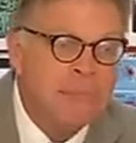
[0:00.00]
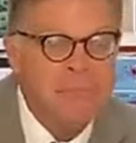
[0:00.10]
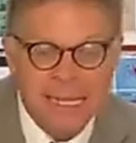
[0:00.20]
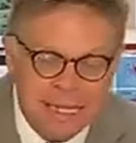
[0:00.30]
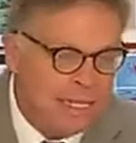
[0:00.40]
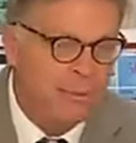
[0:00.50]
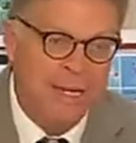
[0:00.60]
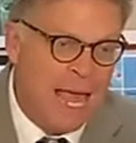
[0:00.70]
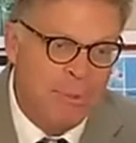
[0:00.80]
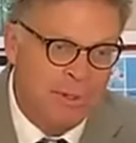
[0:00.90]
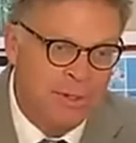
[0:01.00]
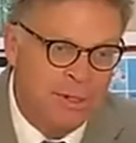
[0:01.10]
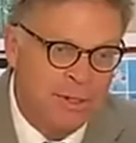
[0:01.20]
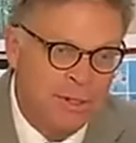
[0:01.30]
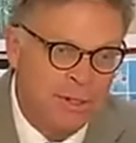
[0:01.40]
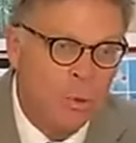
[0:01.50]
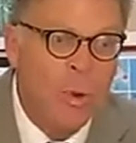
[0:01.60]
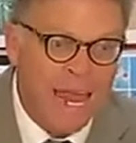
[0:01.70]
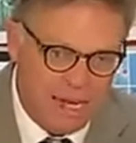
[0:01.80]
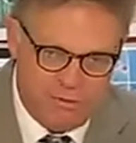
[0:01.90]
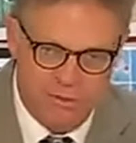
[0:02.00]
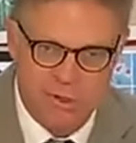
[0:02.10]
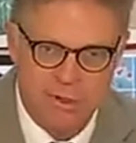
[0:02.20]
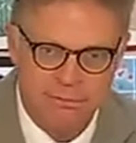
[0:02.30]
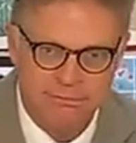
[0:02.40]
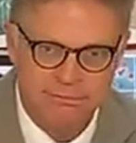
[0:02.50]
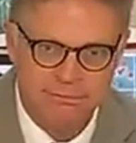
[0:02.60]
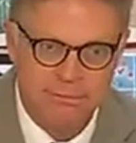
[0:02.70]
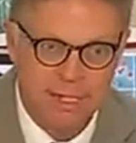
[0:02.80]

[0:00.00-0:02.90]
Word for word: immediately what happens? Waves.